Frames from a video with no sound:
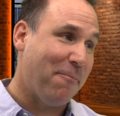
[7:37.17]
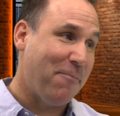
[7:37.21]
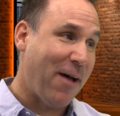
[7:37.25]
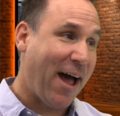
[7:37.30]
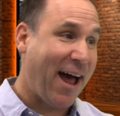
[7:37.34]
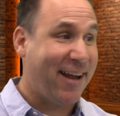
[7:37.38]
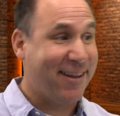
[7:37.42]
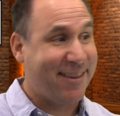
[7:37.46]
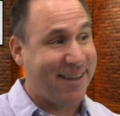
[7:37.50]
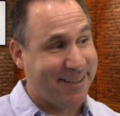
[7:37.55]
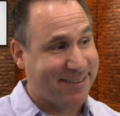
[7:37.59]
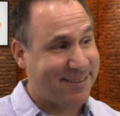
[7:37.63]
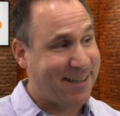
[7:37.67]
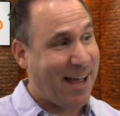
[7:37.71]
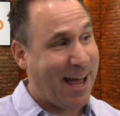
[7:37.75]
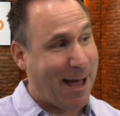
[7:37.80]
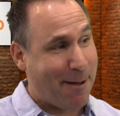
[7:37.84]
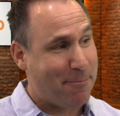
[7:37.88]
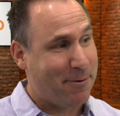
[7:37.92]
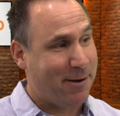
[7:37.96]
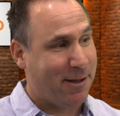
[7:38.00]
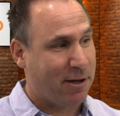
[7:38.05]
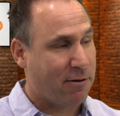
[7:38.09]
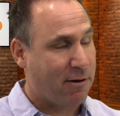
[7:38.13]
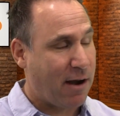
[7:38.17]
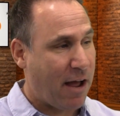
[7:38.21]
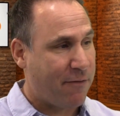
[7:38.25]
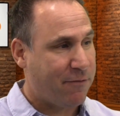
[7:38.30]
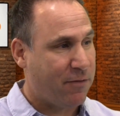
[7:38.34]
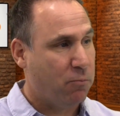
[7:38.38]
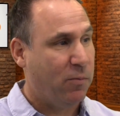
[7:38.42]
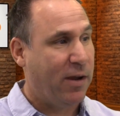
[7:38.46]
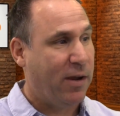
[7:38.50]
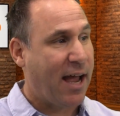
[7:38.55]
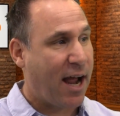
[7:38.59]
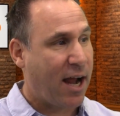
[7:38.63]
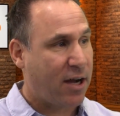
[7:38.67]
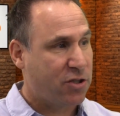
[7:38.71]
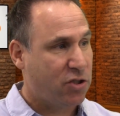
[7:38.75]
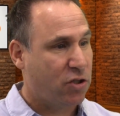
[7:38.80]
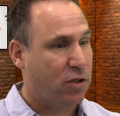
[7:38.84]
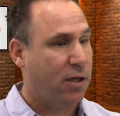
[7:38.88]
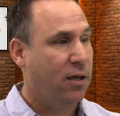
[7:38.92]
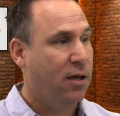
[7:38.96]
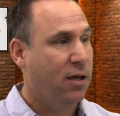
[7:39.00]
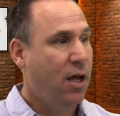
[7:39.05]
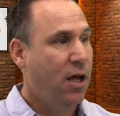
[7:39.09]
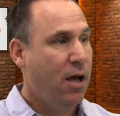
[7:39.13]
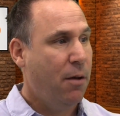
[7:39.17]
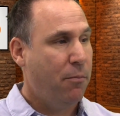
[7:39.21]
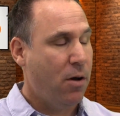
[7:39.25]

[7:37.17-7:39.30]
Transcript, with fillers: bad things that happen in the graph, and we actually